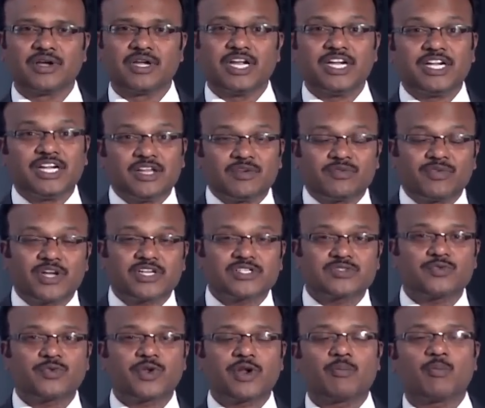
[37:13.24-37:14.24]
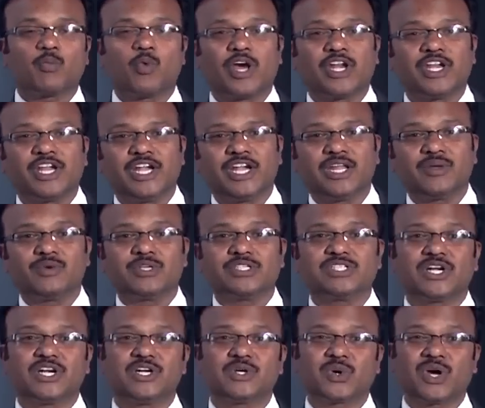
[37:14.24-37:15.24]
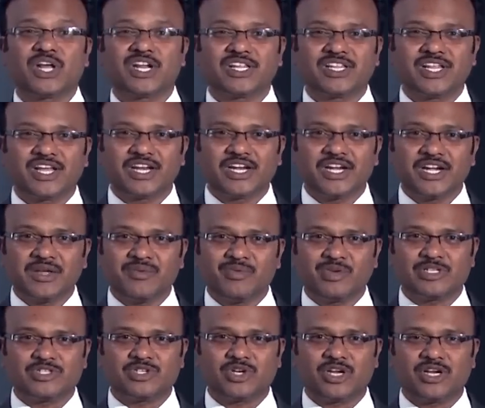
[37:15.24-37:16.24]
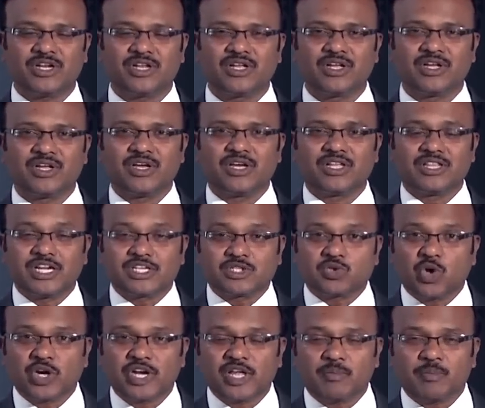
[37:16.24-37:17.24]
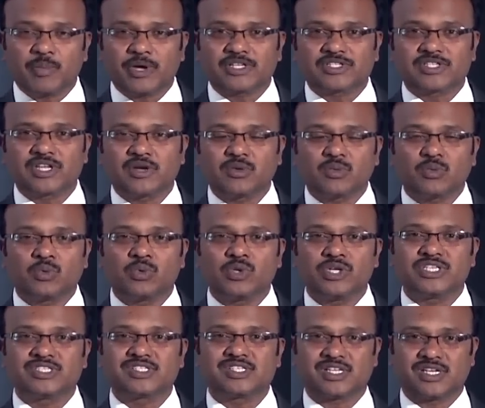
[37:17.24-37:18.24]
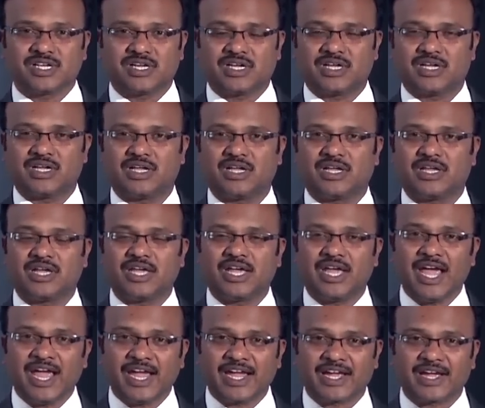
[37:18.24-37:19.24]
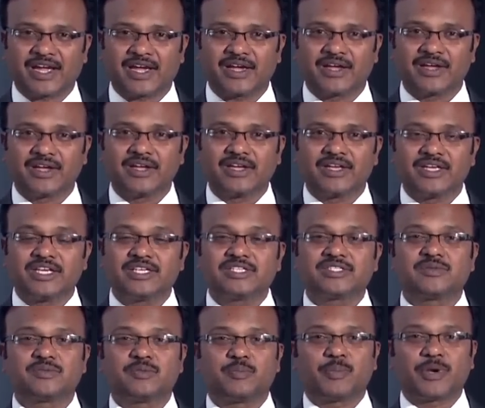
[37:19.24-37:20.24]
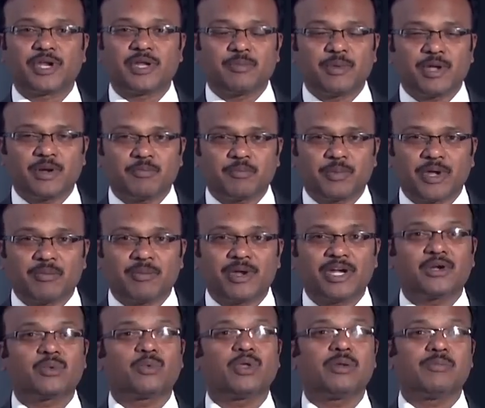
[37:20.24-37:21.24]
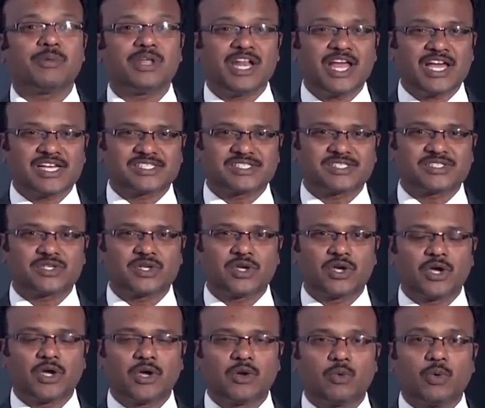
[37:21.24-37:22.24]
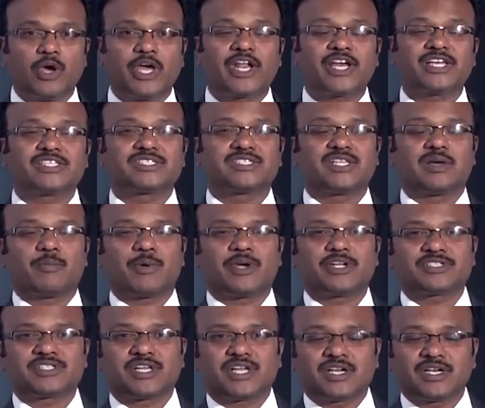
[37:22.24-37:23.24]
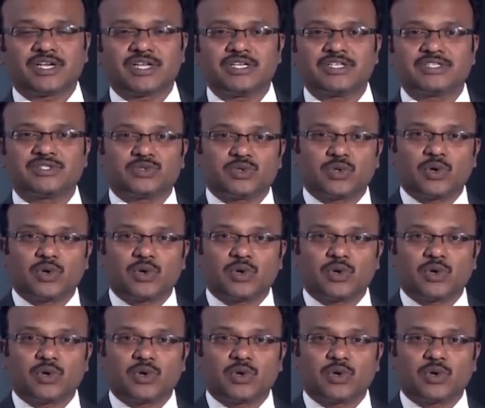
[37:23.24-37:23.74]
It differs from one individual to another individual. That's what a person who is young, his premium payment will be less, whereas the person is